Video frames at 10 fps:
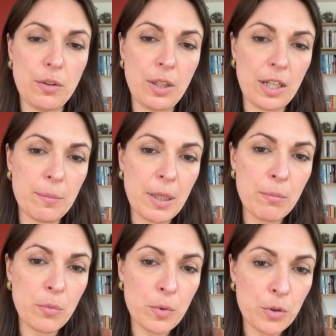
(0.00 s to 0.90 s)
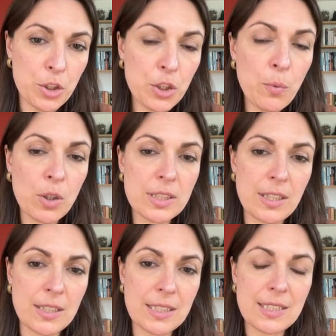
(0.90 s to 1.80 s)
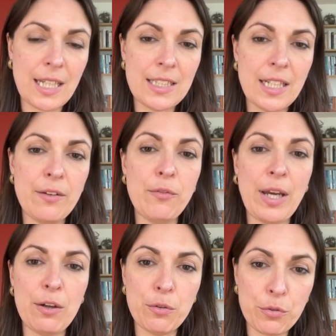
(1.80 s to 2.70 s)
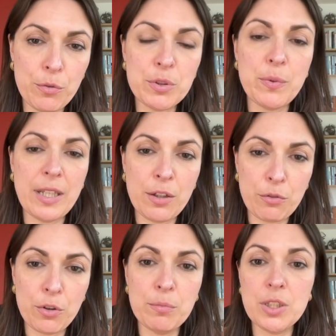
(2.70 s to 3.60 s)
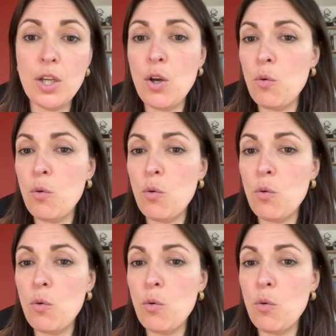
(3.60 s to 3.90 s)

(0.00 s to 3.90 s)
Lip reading: there could be a more nuanced understanding of how groups within groups